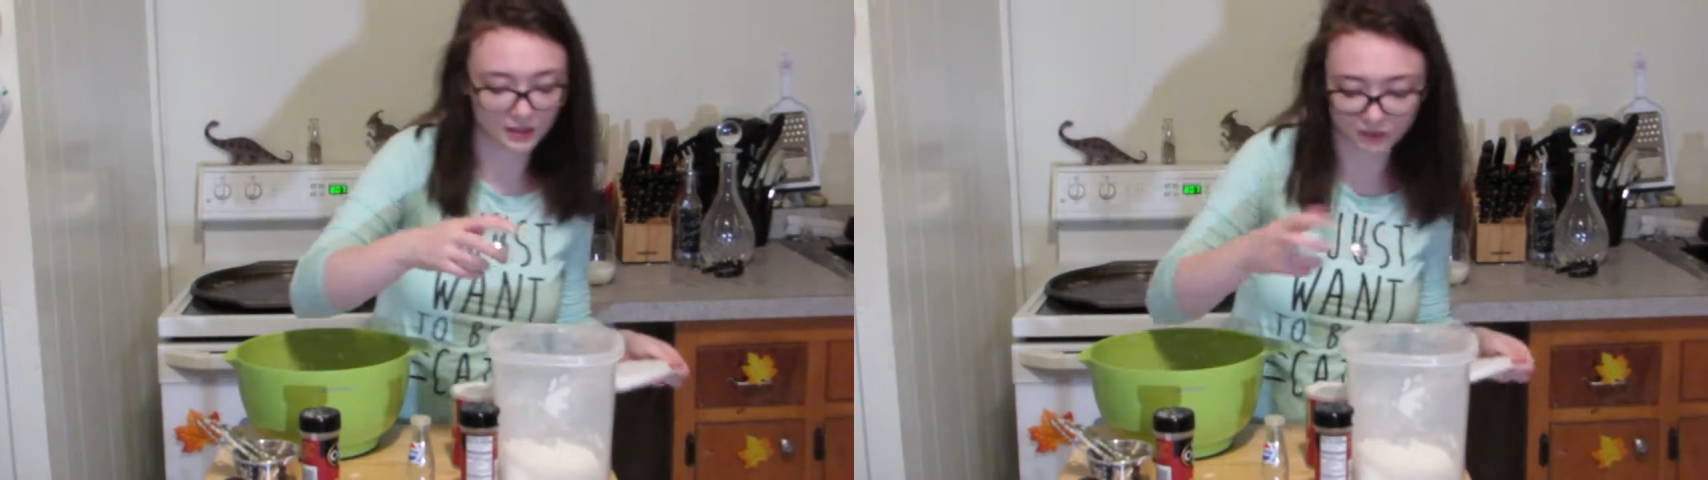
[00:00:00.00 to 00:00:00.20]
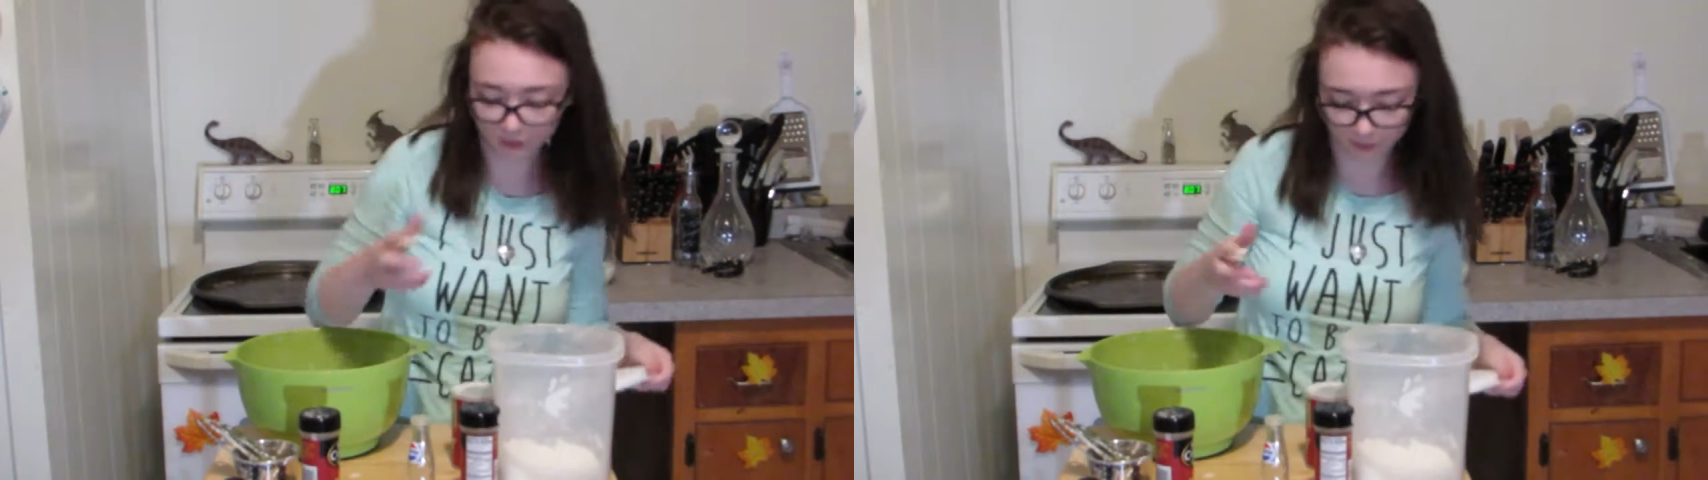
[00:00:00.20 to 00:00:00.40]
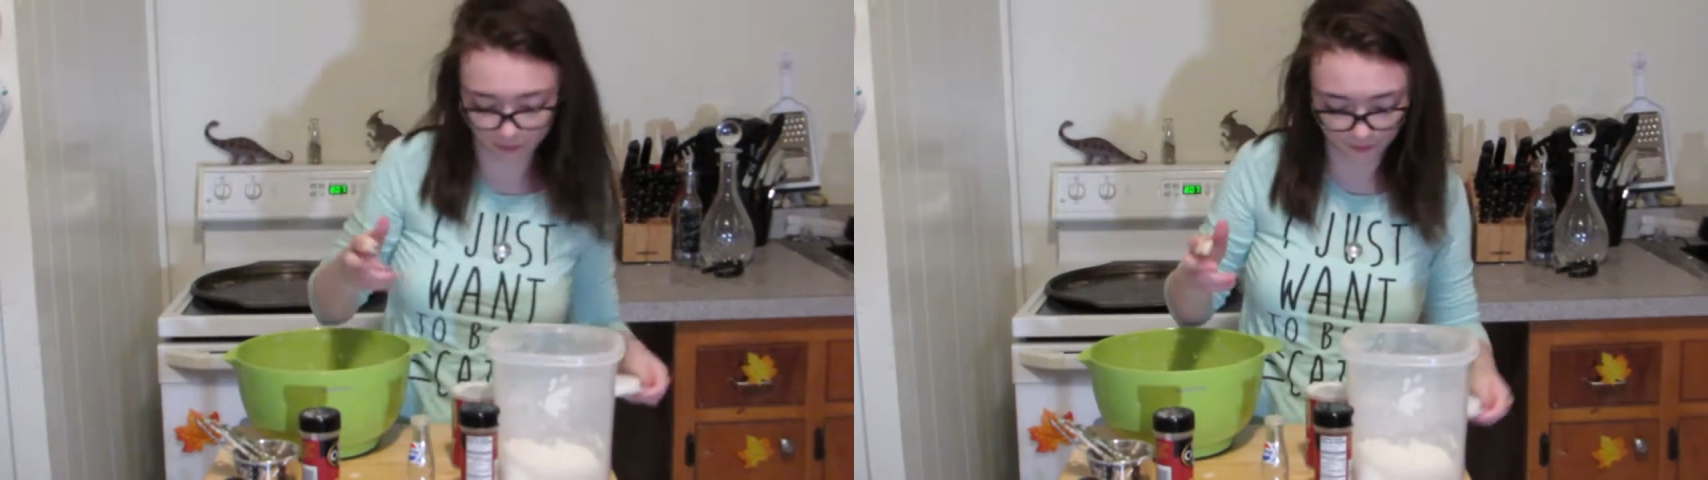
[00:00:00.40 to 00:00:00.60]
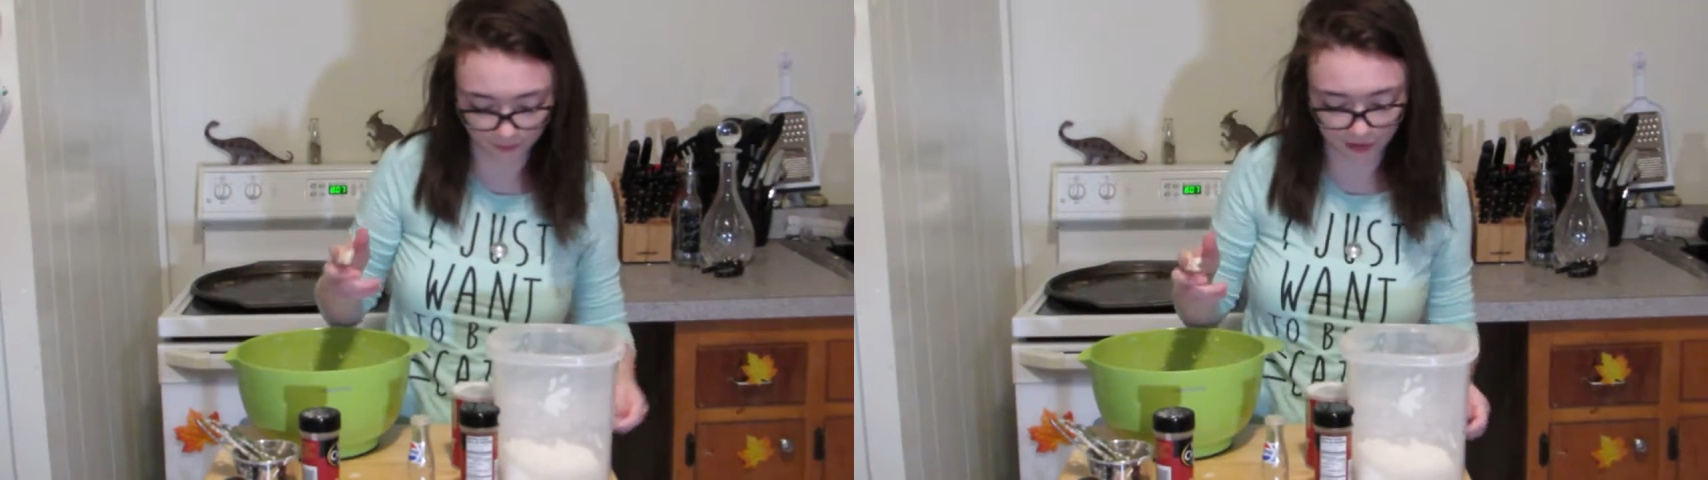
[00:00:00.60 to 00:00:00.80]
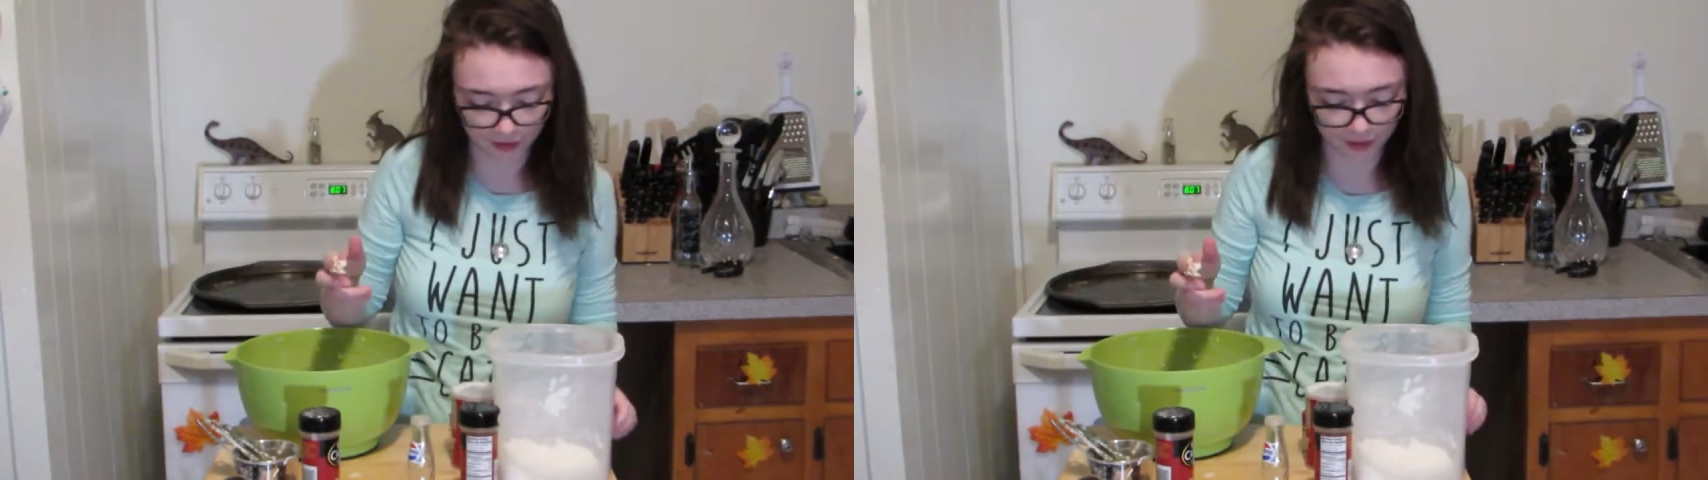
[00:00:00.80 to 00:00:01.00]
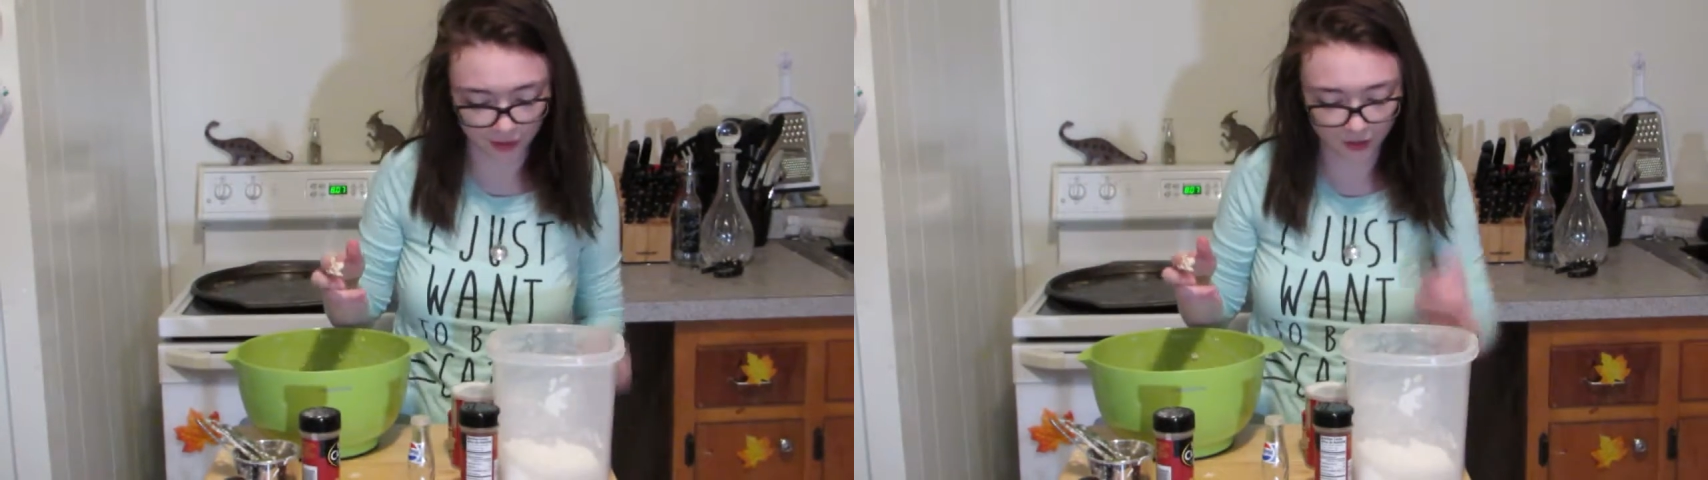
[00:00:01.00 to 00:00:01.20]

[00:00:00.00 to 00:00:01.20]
and it won't be fun.